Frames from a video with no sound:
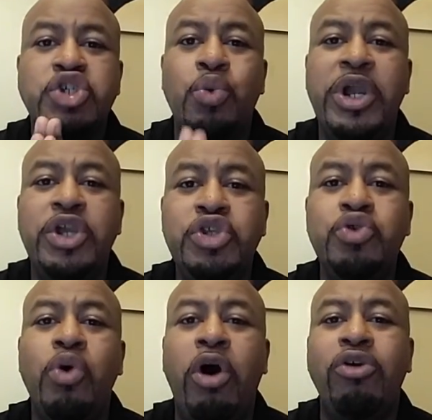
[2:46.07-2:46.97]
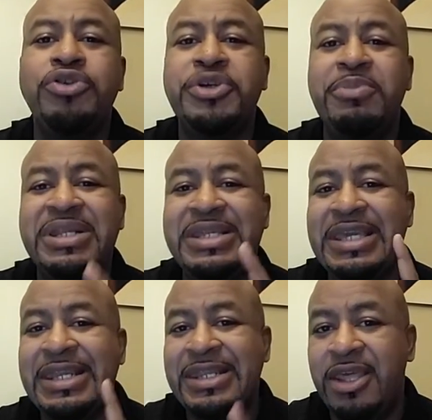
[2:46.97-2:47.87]
to to where you
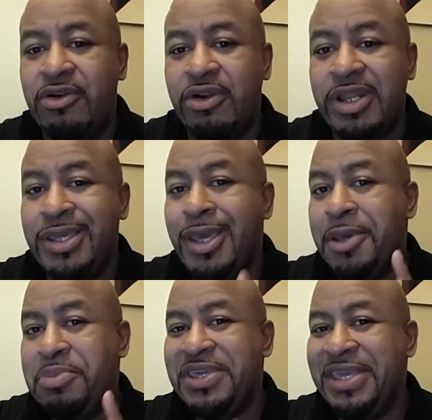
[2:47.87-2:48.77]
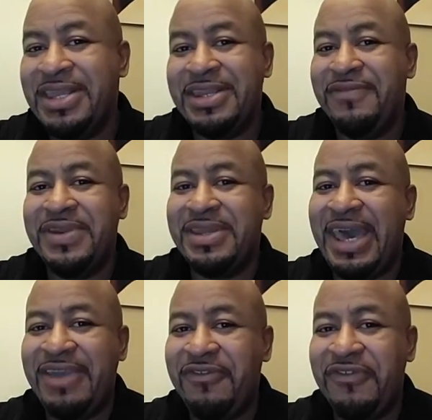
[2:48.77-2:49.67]
ultimately and literally begin living a
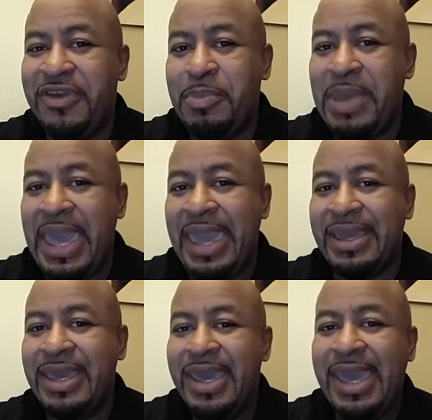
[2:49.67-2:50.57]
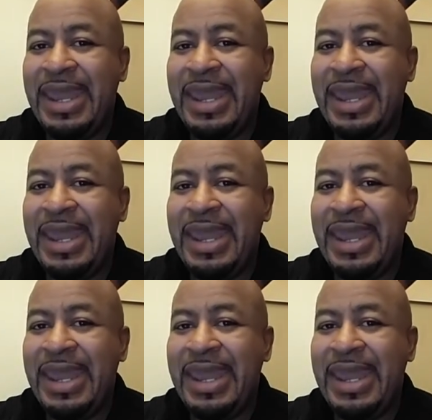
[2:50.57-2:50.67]
life of impact.